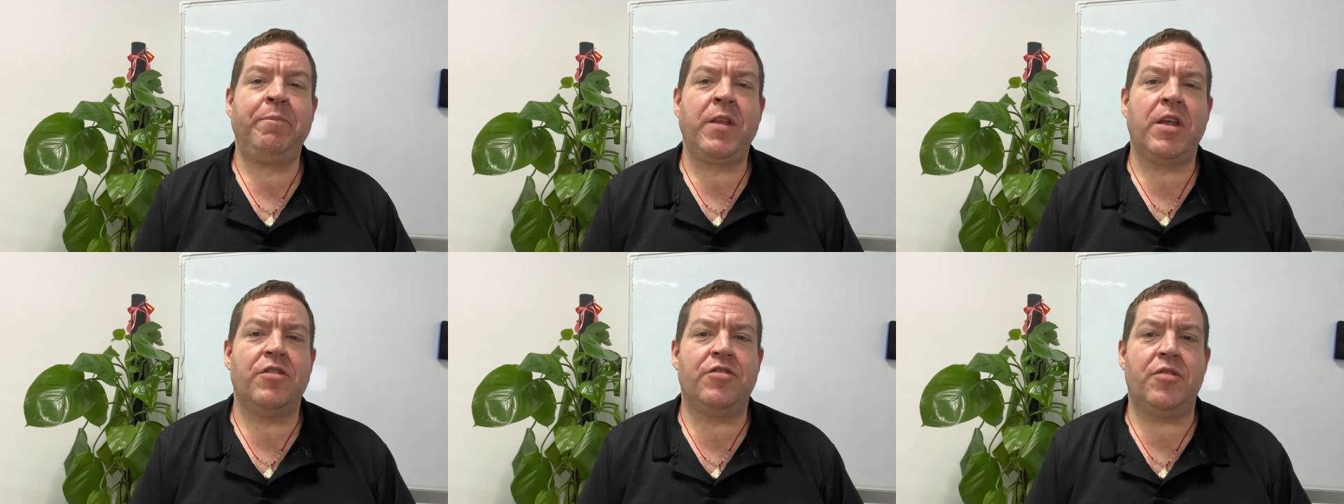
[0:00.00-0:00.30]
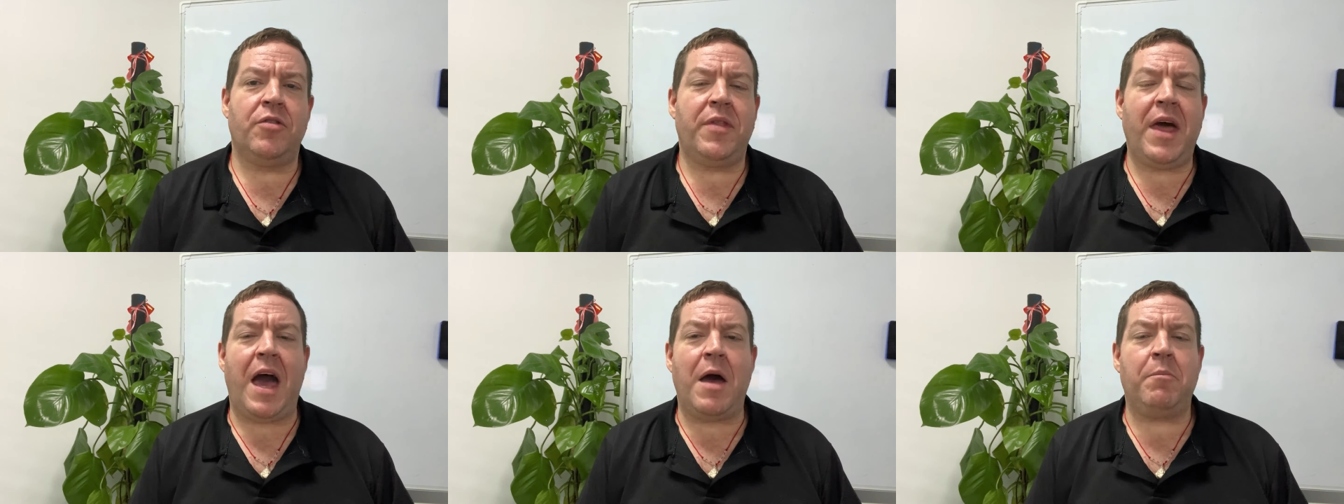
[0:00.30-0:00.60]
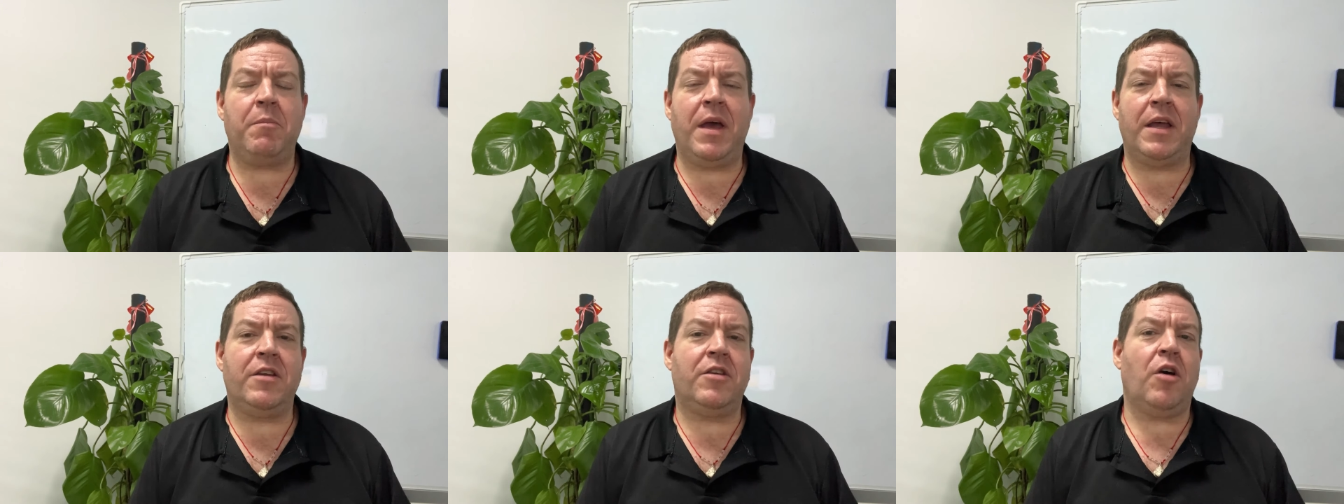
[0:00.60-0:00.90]
So that
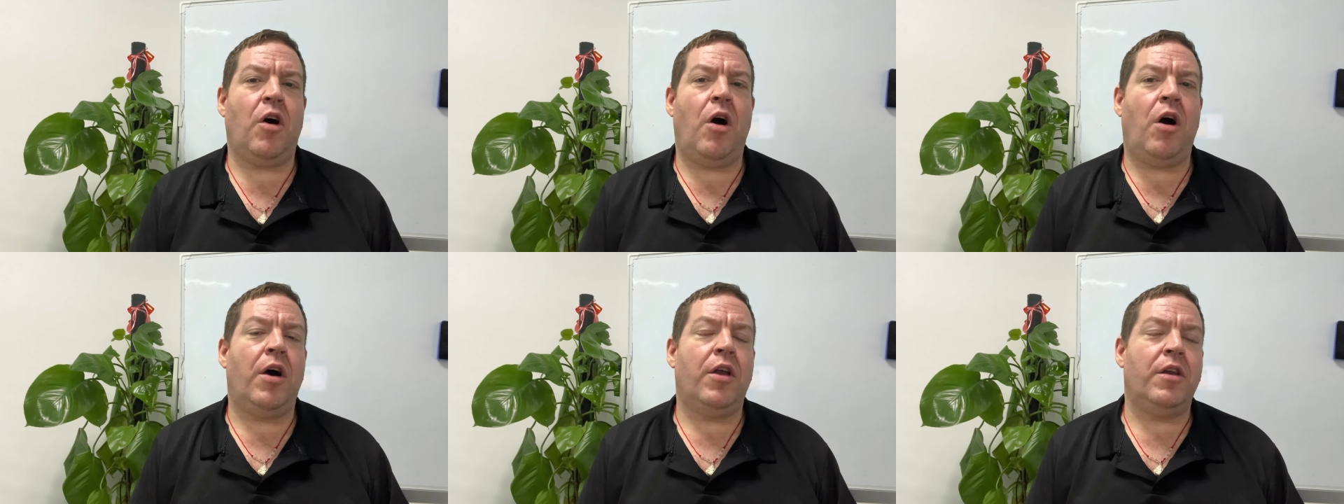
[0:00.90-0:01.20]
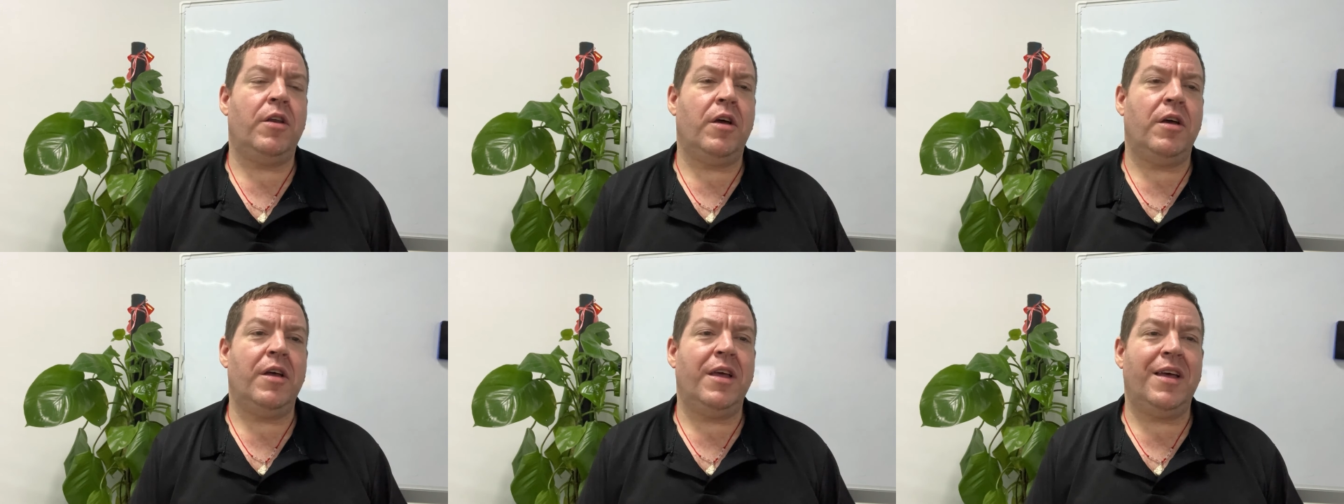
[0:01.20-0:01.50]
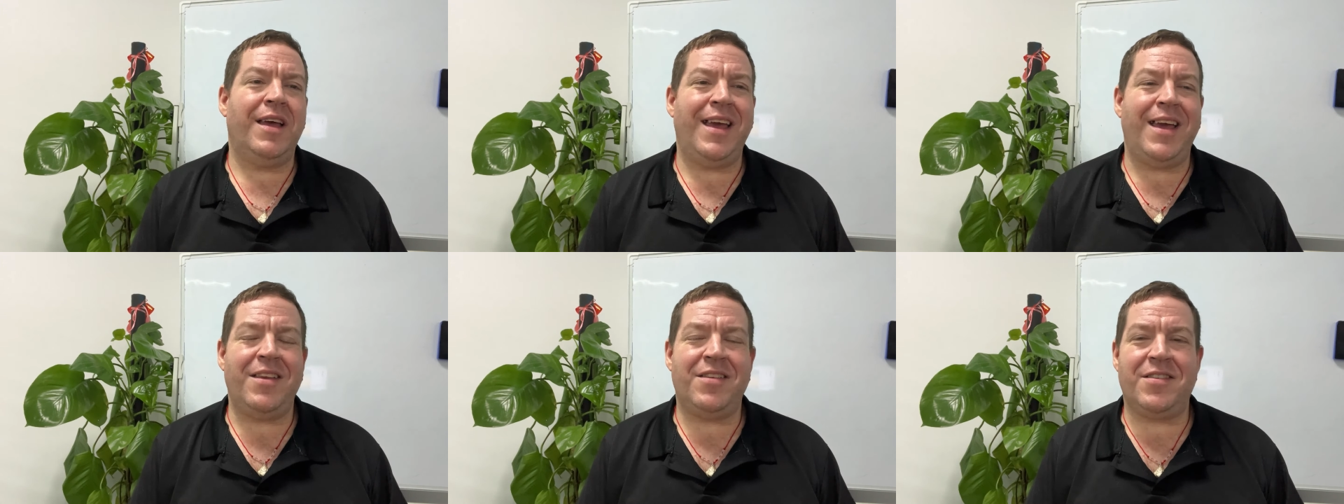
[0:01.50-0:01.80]
meant on
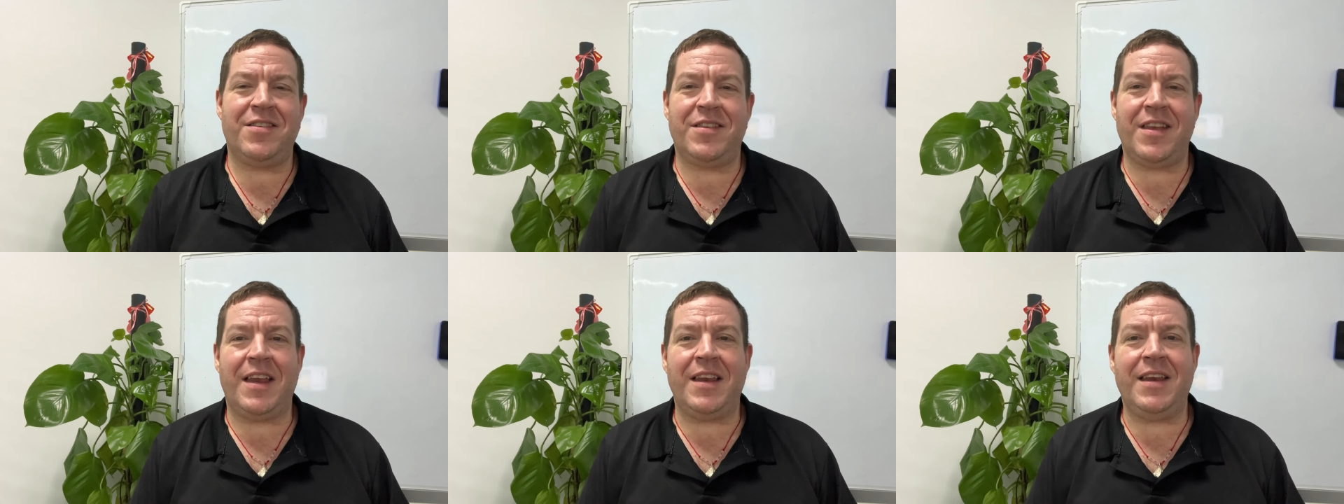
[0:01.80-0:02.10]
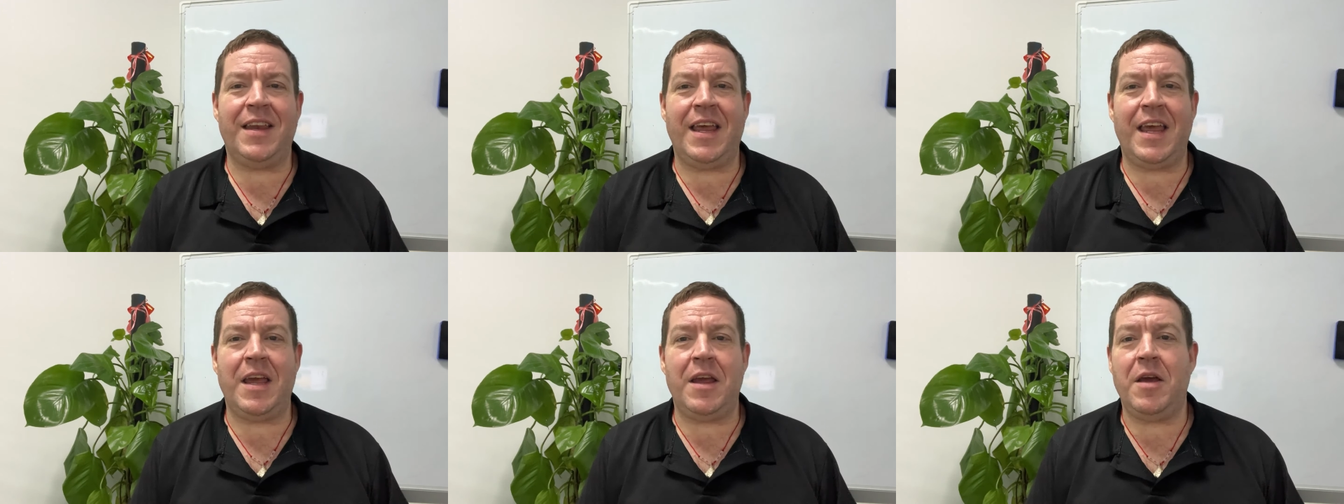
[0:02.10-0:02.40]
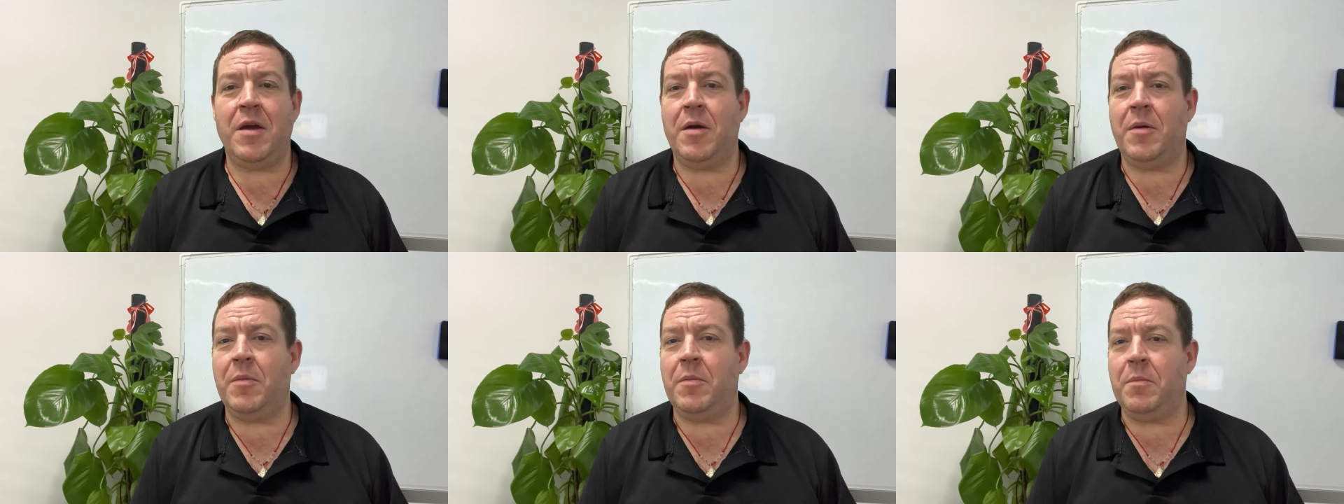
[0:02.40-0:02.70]
a Sunday